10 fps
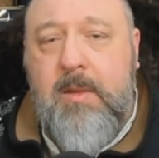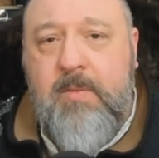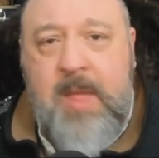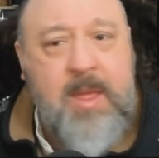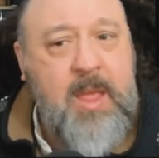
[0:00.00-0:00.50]

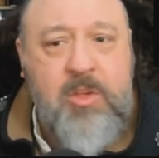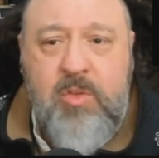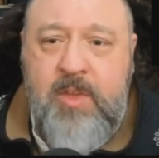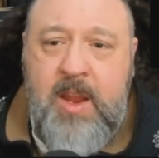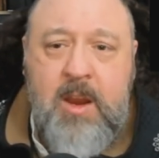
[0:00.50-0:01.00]
That gets
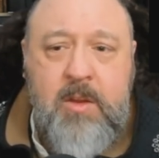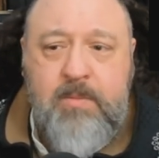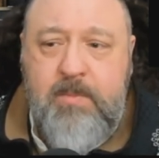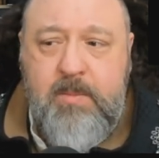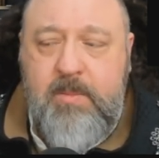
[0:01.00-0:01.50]
you there.
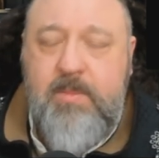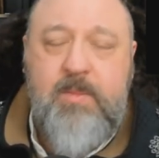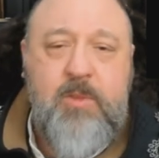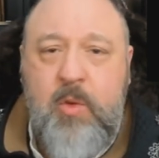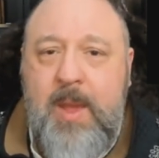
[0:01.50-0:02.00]

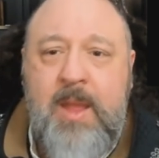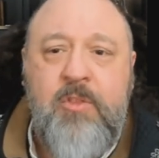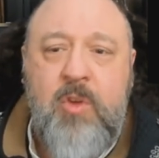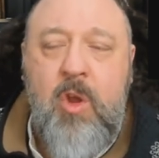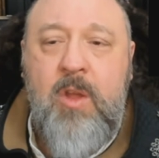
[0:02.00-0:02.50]
You
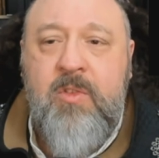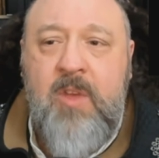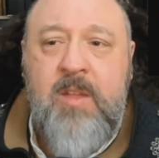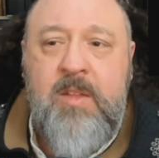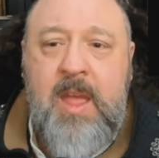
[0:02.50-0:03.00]
enter on
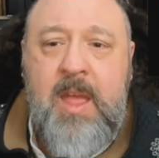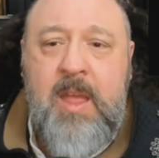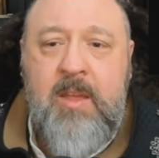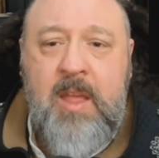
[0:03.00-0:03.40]
Sunday,